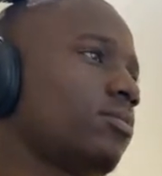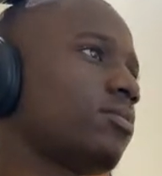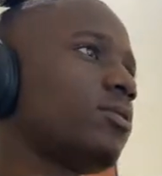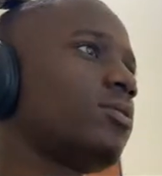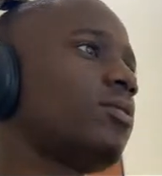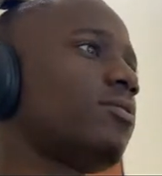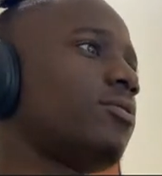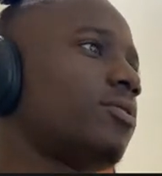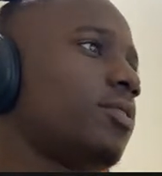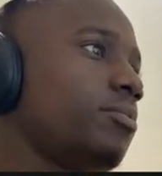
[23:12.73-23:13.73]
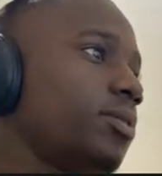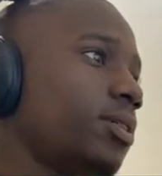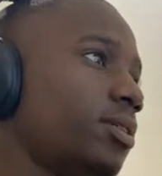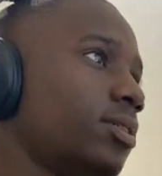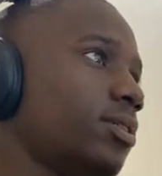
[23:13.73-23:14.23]
And the 15-minute,
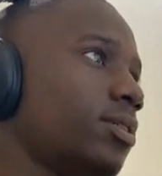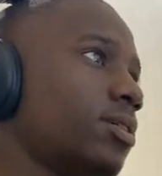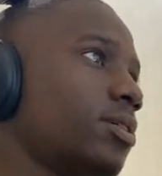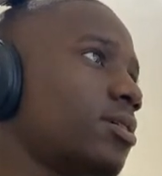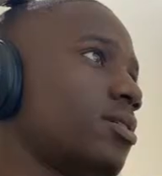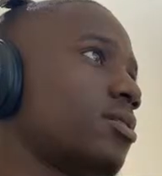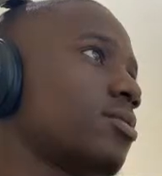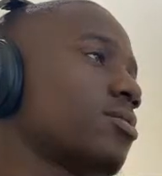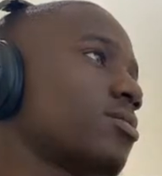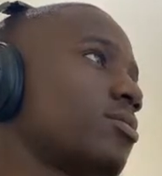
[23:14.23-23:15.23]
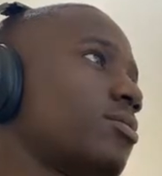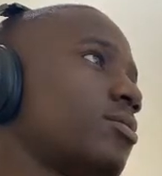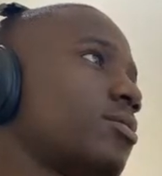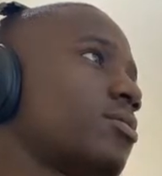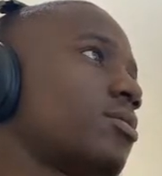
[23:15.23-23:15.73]

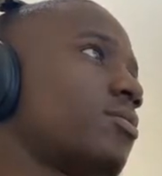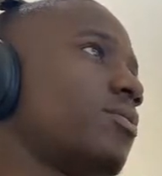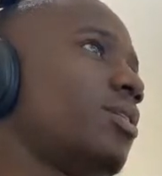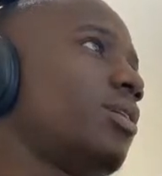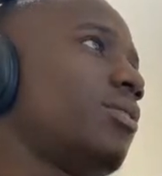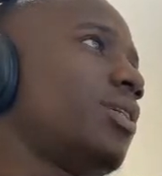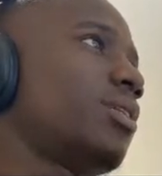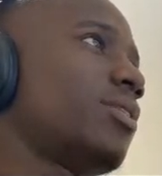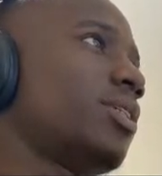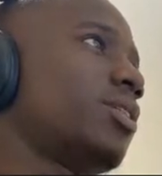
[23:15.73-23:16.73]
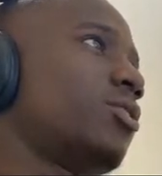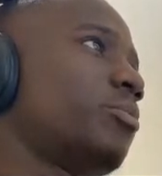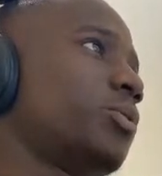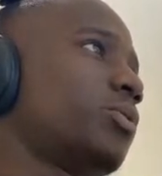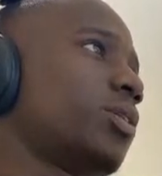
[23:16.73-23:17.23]
it's a really crazy drop.
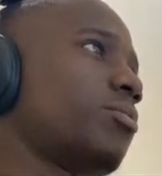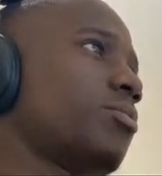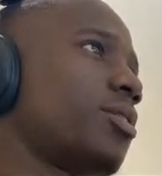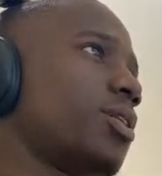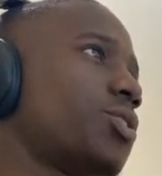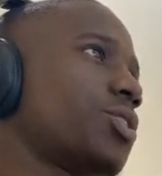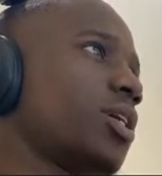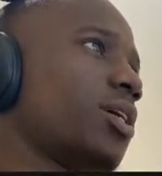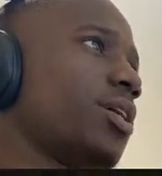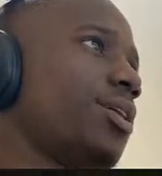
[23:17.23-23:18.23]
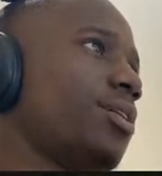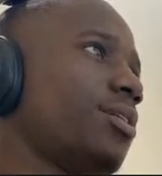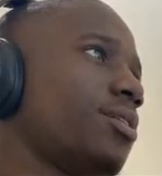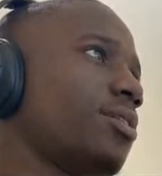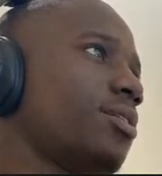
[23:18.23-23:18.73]
We took out Asia high,
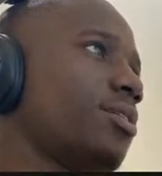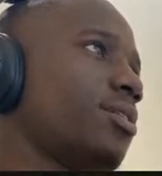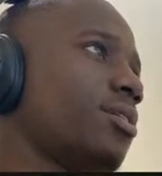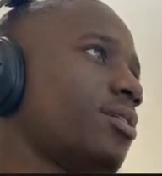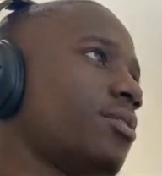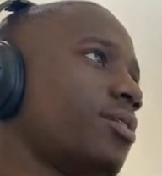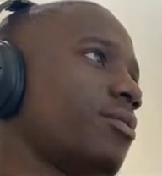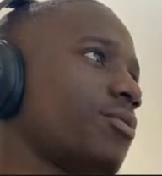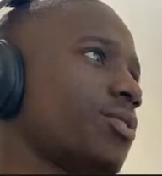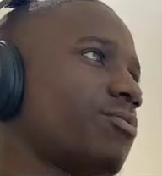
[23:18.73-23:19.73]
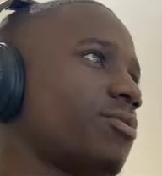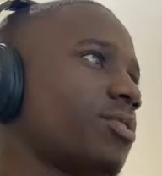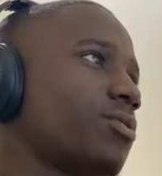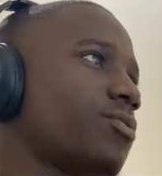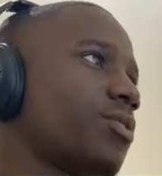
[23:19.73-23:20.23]
then we shifted
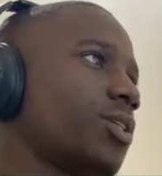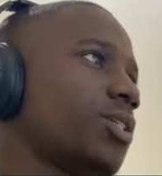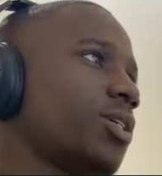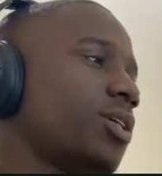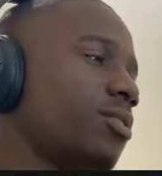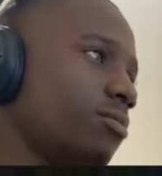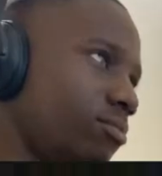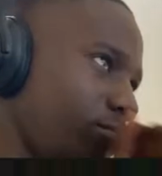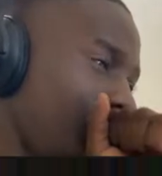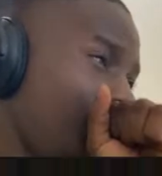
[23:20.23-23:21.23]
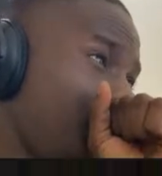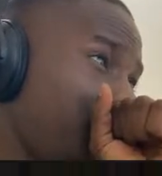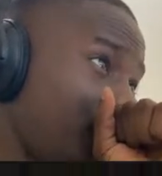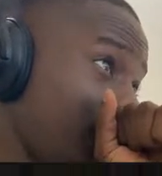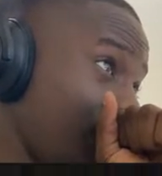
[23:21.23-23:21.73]
structure here.
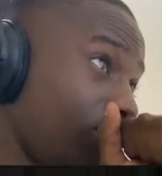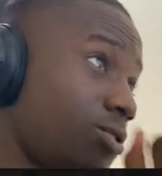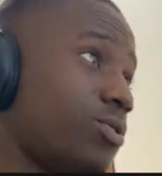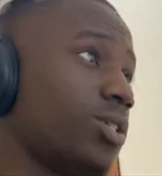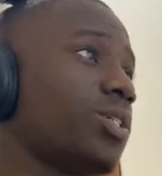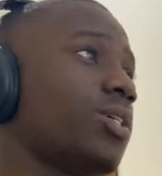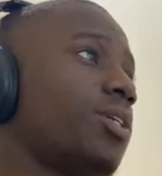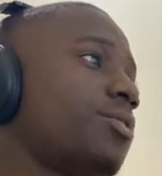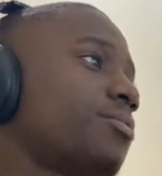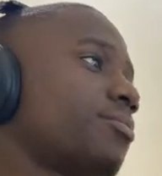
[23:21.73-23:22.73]
Shifted structure here,